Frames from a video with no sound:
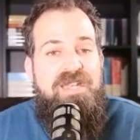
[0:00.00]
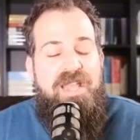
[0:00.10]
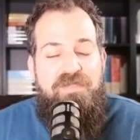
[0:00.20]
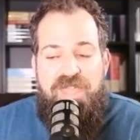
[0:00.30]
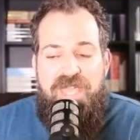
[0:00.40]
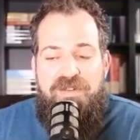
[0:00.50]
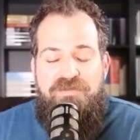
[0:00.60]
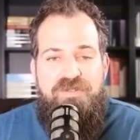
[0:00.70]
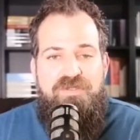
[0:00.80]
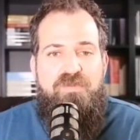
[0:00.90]
then
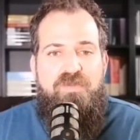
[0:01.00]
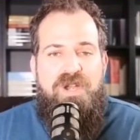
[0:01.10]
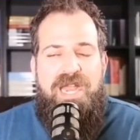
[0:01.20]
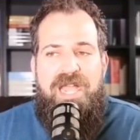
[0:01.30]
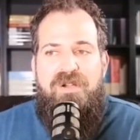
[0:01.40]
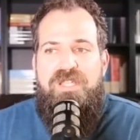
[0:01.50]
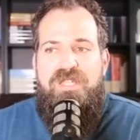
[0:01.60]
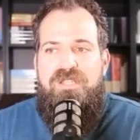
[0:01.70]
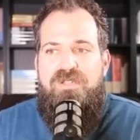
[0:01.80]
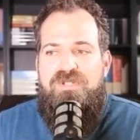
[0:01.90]
furthermore, how
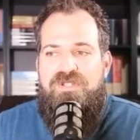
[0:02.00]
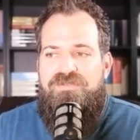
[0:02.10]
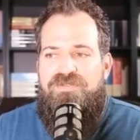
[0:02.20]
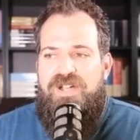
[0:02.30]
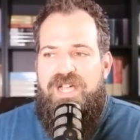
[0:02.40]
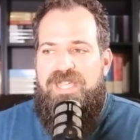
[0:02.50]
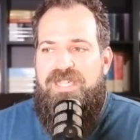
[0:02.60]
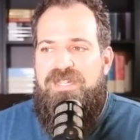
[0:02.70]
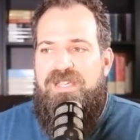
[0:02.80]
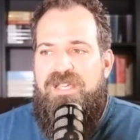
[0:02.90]
can you
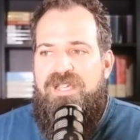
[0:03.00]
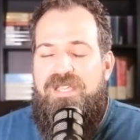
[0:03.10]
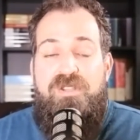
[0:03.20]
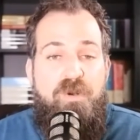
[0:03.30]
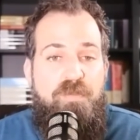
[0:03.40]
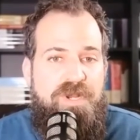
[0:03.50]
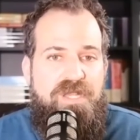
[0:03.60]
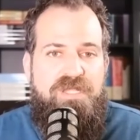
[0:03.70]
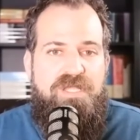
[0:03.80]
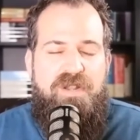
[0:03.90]
define,
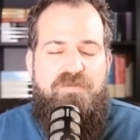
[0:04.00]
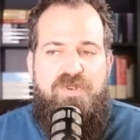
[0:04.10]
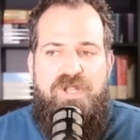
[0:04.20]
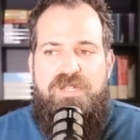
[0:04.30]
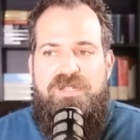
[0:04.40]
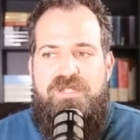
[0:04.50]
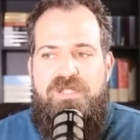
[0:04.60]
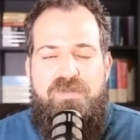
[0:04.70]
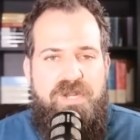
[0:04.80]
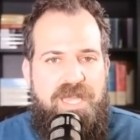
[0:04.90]
because a lot of what
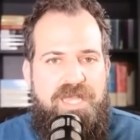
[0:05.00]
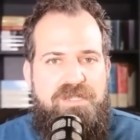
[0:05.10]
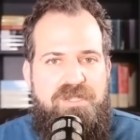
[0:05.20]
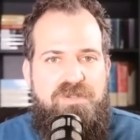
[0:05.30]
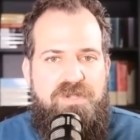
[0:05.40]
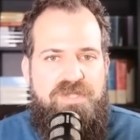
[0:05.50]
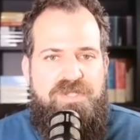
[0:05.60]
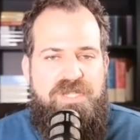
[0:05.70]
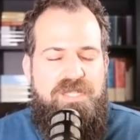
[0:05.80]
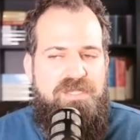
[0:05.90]
you and I do in the
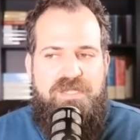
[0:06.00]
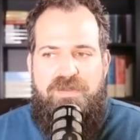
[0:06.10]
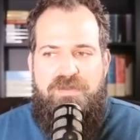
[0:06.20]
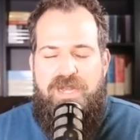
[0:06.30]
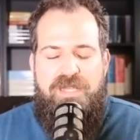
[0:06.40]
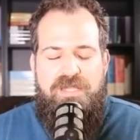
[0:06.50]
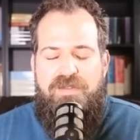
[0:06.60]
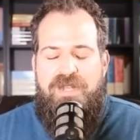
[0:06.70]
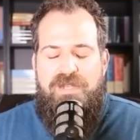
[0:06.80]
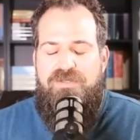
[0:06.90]
sense, and I
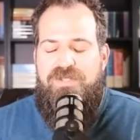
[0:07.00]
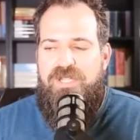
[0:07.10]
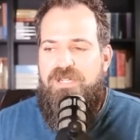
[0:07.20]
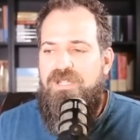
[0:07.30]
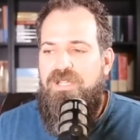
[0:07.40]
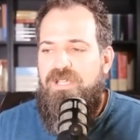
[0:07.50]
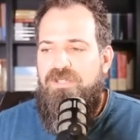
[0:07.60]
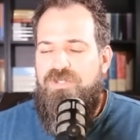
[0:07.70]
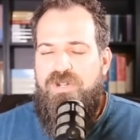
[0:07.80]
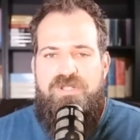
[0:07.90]
loved how you said
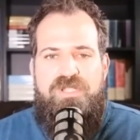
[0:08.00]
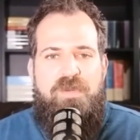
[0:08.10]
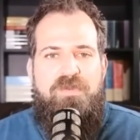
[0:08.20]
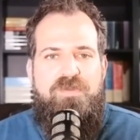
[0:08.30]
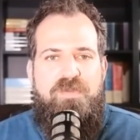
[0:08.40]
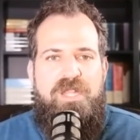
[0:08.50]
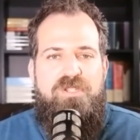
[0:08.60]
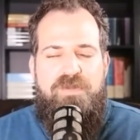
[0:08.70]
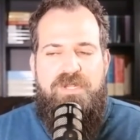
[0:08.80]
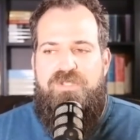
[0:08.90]
you started Samuel's Mantle
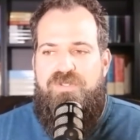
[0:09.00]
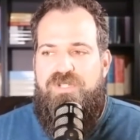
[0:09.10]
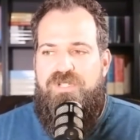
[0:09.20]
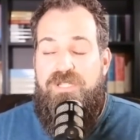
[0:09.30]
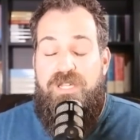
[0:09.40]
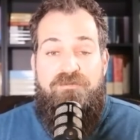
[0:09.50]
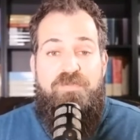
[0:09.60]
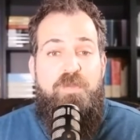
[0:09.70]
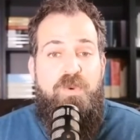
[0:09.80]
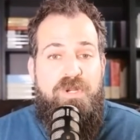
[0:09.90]
because you just thought if
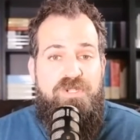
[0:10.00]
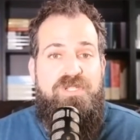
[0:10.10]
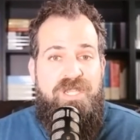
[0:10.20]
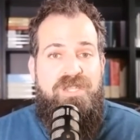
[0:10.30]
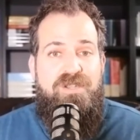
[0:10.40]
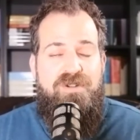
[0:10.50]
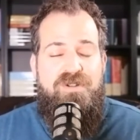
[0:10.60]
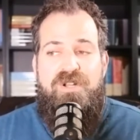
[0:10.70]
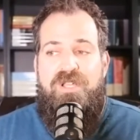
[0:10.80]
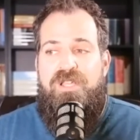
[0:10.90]
people could just hear
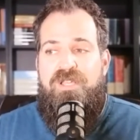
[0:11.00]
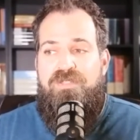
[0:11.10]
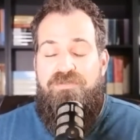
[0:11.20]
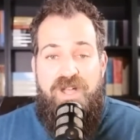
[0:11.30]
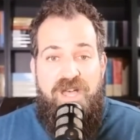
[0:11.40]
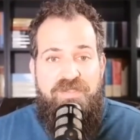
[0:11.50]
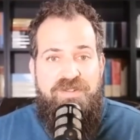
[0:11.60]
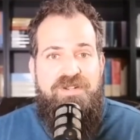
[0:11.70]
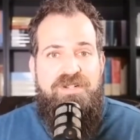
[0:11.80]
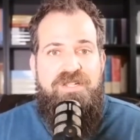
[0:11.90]
the
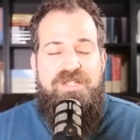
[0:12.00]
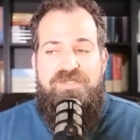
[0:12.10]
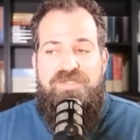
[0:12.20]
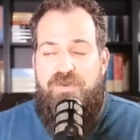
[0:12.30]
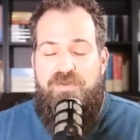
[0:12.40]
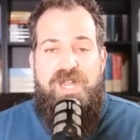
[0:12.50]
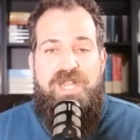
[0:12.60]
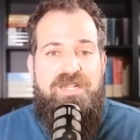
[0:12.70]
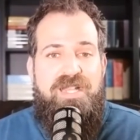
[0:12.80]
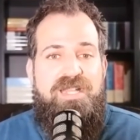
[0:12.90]
Father, they would
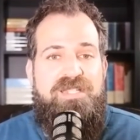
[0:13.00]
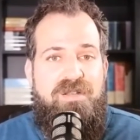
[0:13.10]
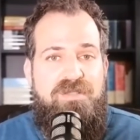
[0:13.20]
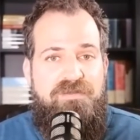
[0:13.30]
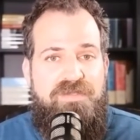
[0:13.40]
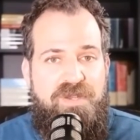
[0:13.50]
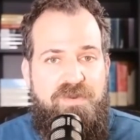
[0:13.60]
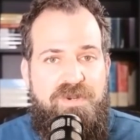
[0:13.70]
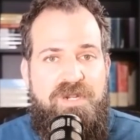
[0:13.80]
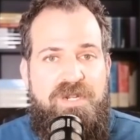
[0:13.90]
recognize how loved they were.